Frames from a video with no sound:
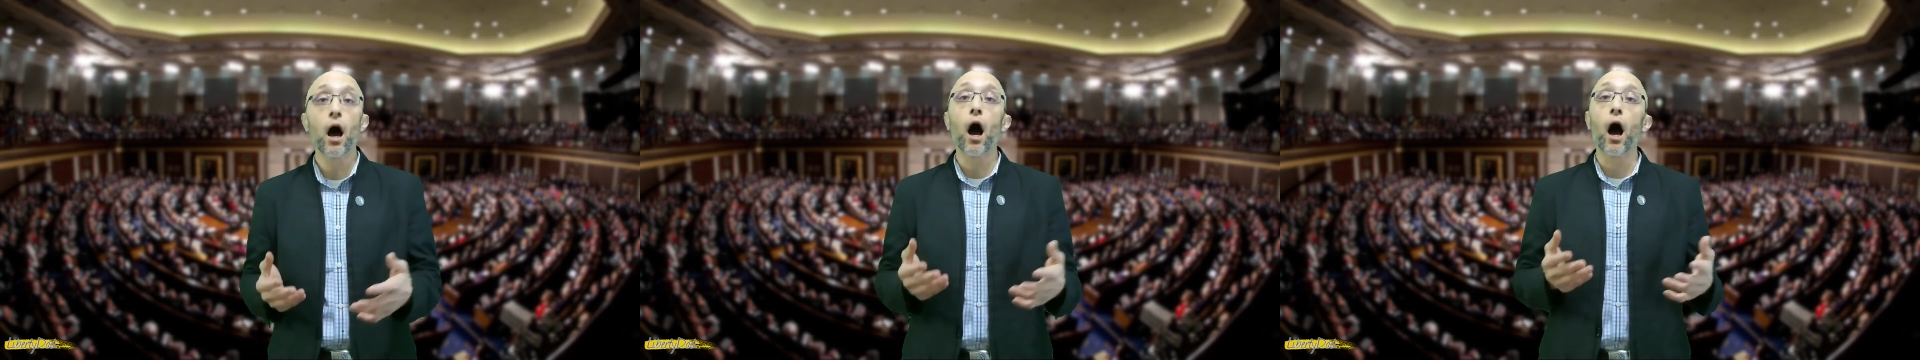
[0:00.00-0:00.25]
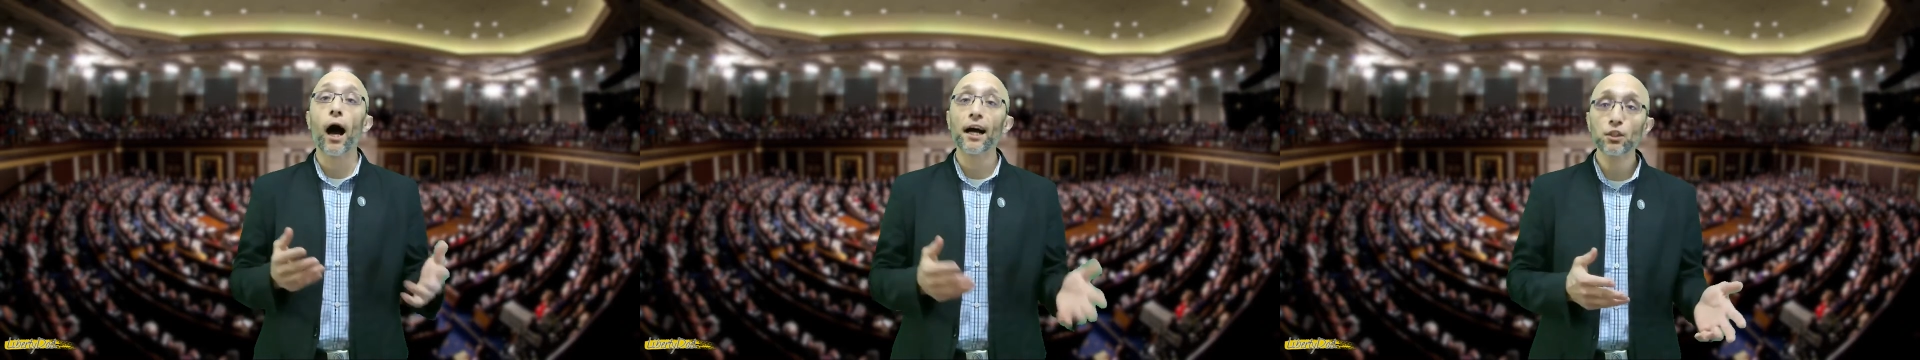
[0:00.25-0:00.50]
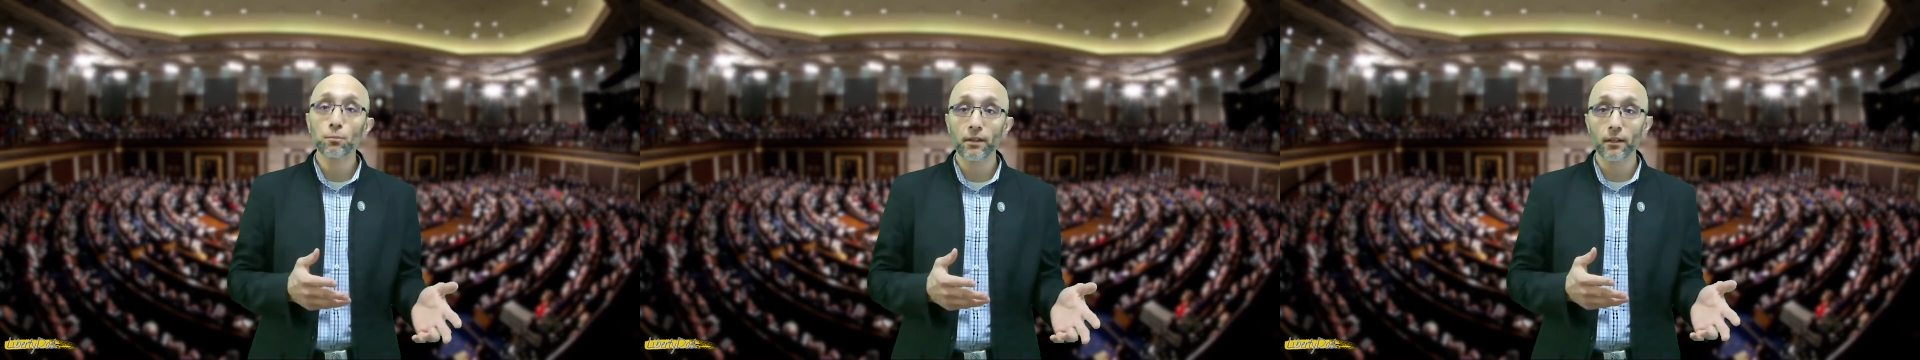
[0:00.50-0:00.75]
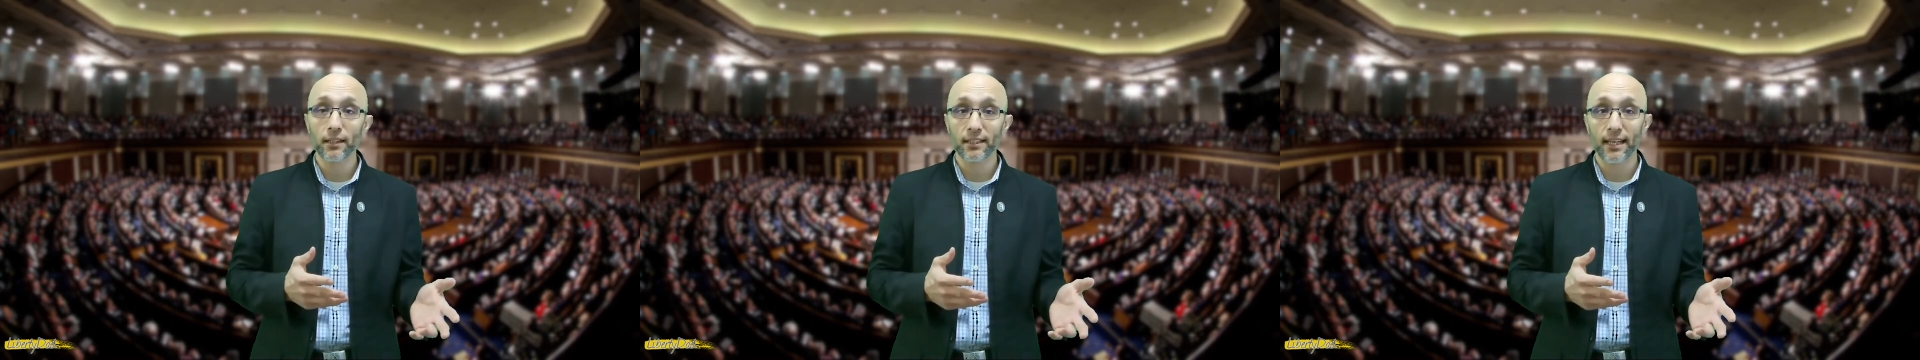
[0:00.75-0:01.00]

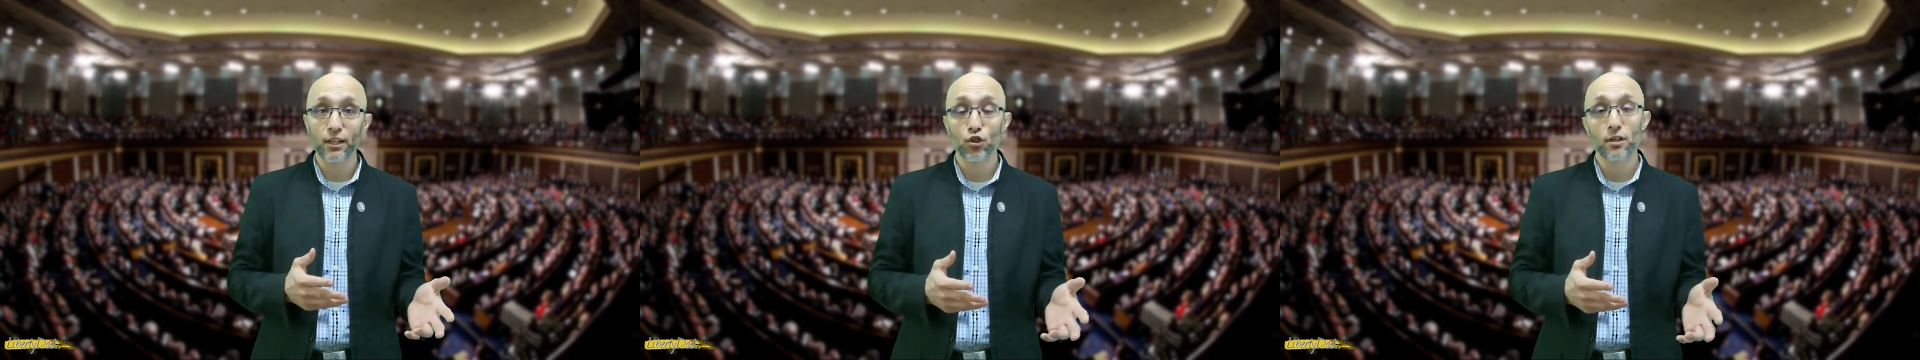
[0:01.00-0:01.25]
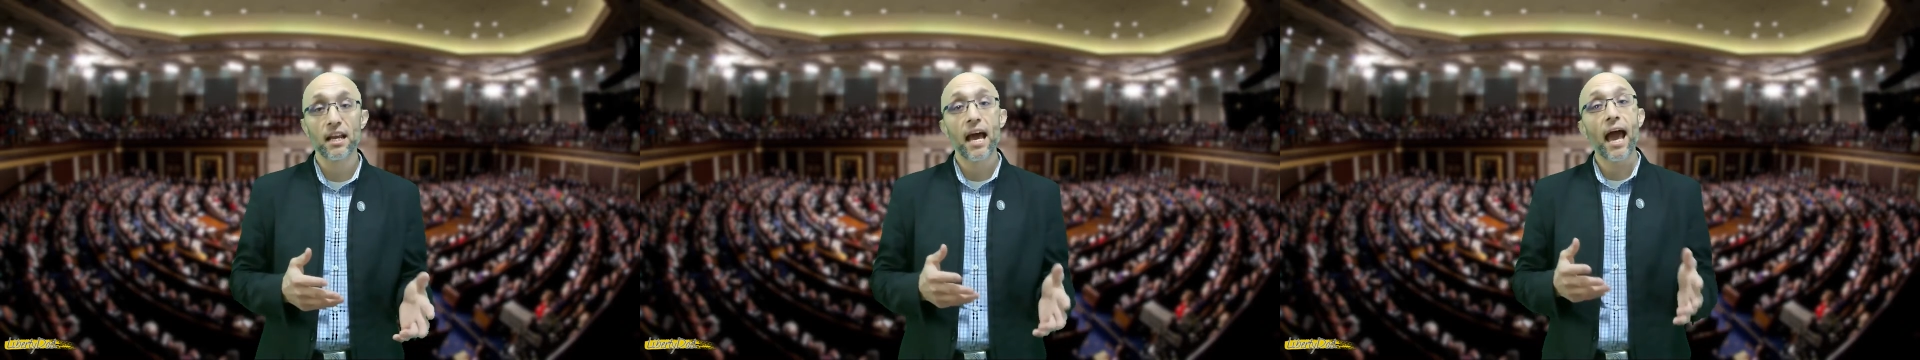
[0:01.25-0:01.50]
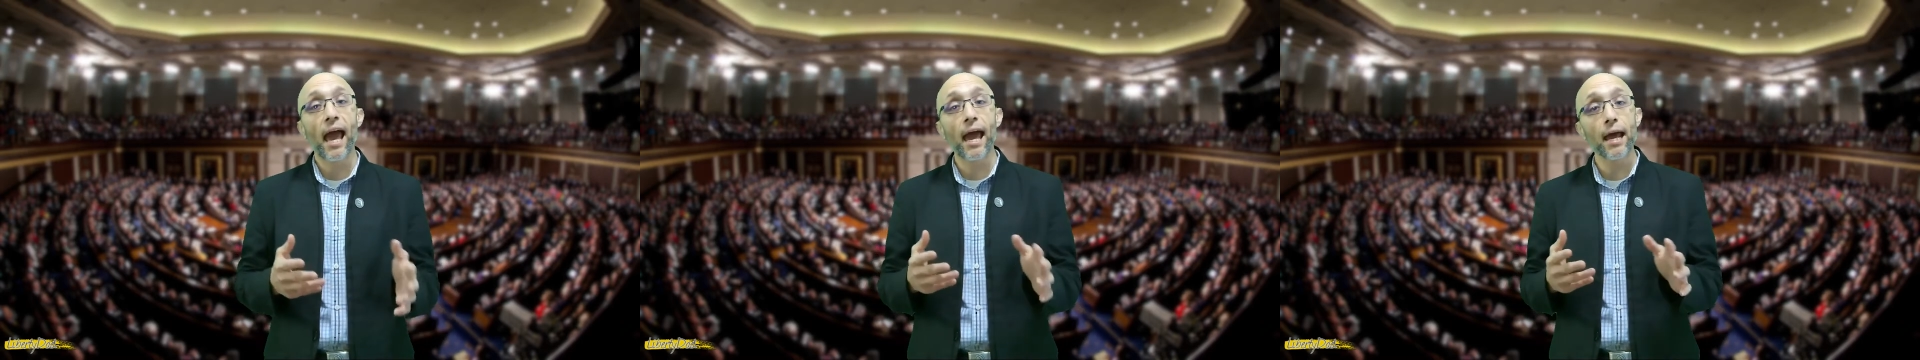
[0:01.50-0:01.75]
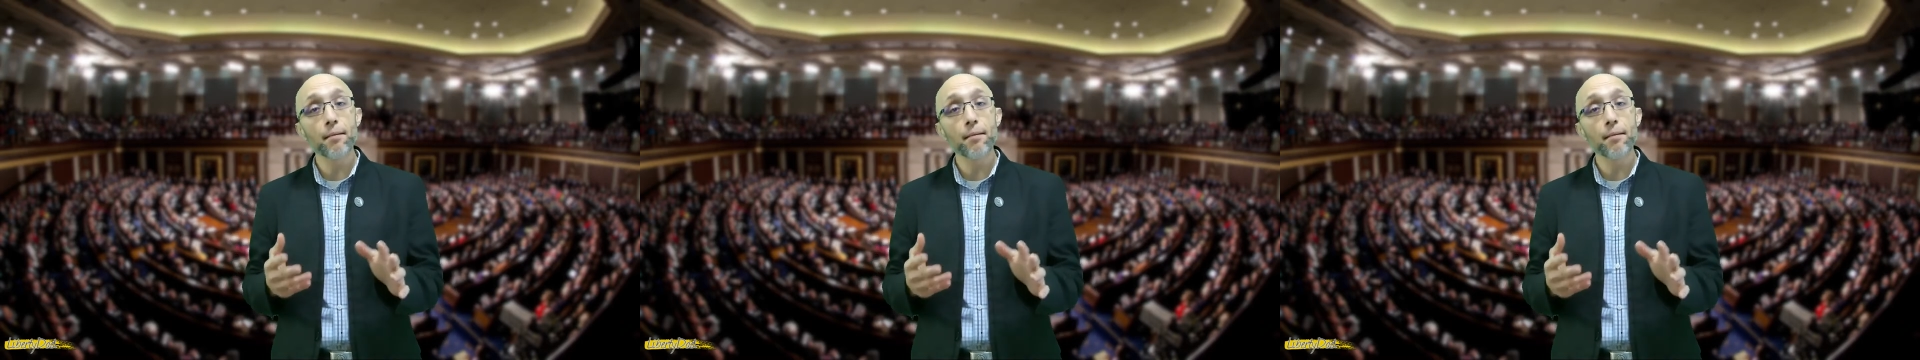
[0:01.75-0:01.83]
hospitalization, and